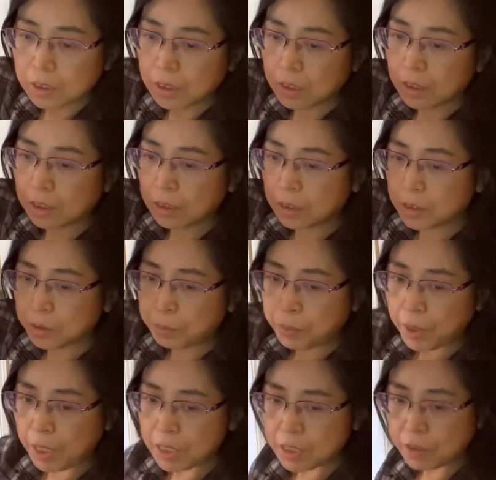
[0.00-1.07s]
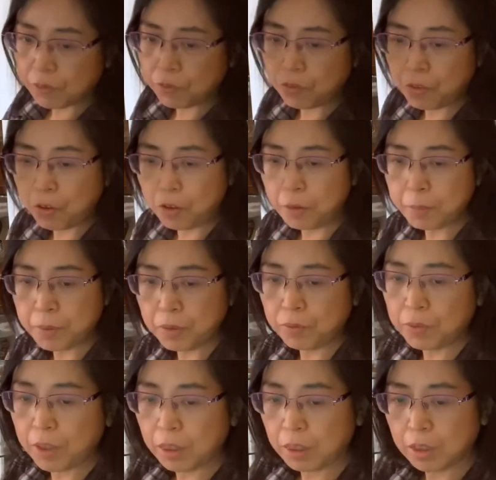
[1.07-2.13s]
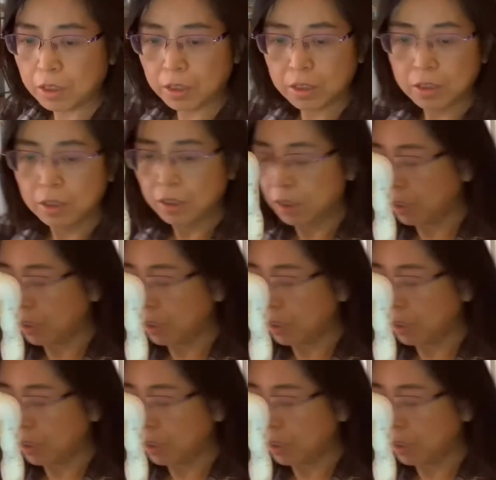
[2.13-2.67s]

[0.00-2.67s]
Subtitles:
And the depression formed when the